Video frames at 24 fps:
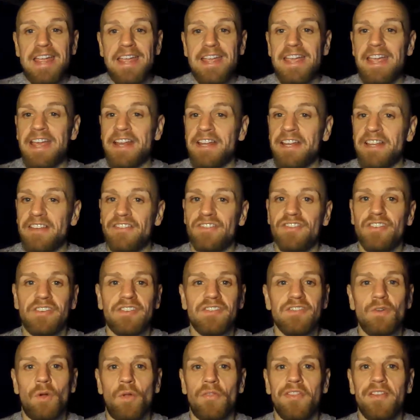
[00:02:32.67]
and it's just
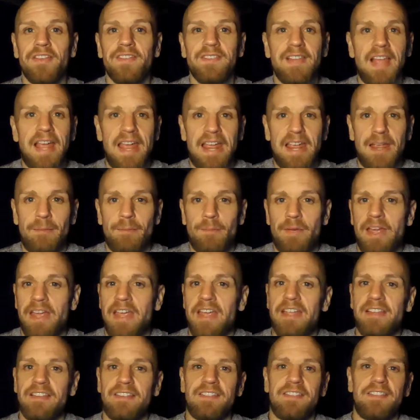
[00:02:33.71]
not the same.
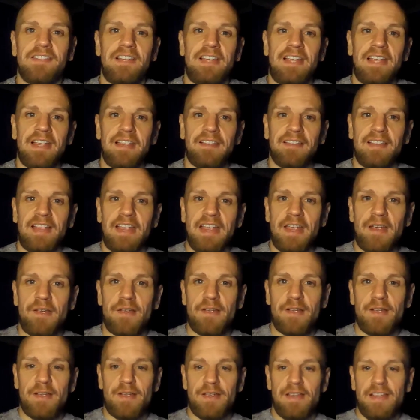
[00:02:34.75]
It's
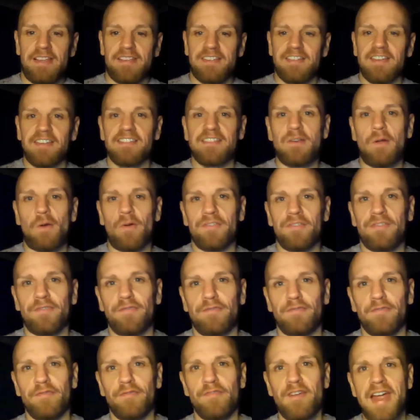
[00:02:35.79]
just not as
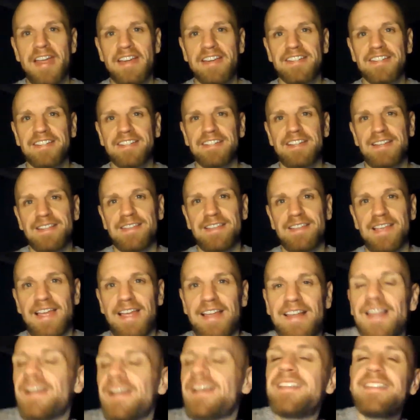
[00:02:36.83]
fresh.
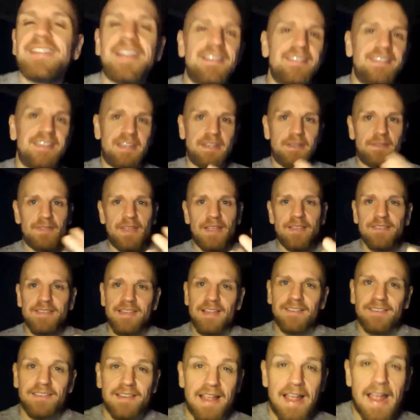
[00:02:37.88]
Like I say, there's
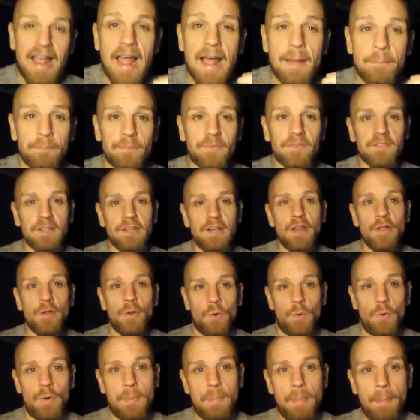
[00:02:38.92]
this
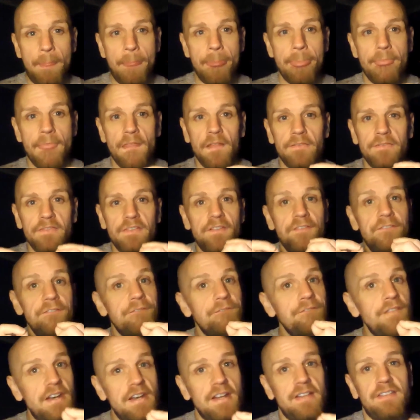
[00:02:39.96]
absolute,
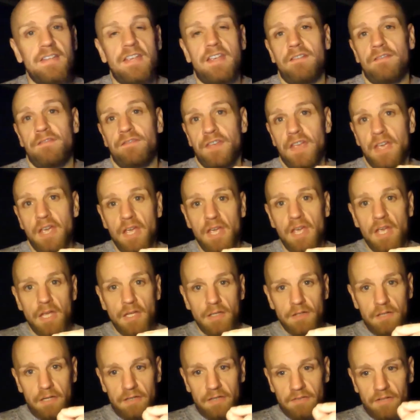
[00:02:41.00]
definitive
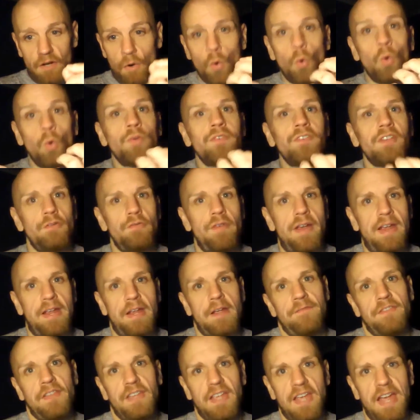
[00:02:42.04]
altering
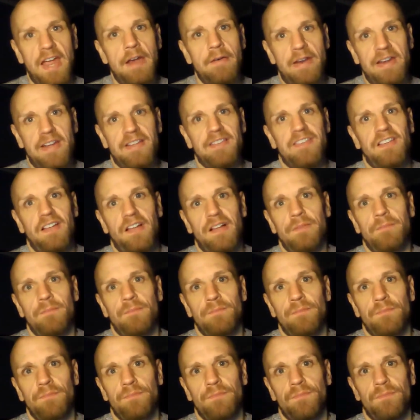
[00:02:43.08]
of the character
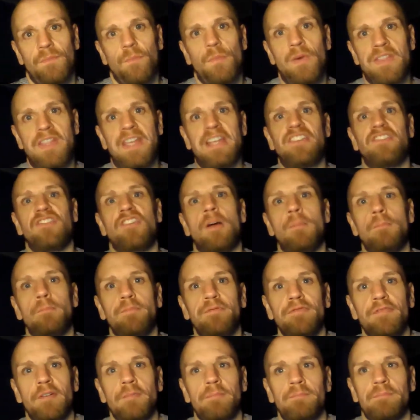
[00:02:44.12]
when they jump
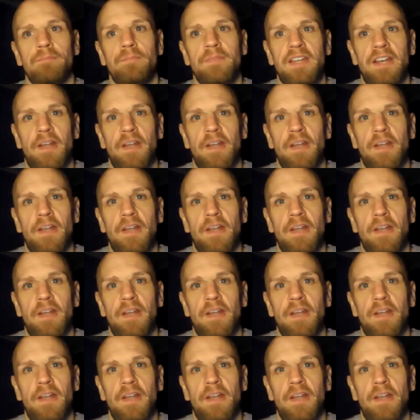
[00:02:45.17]
from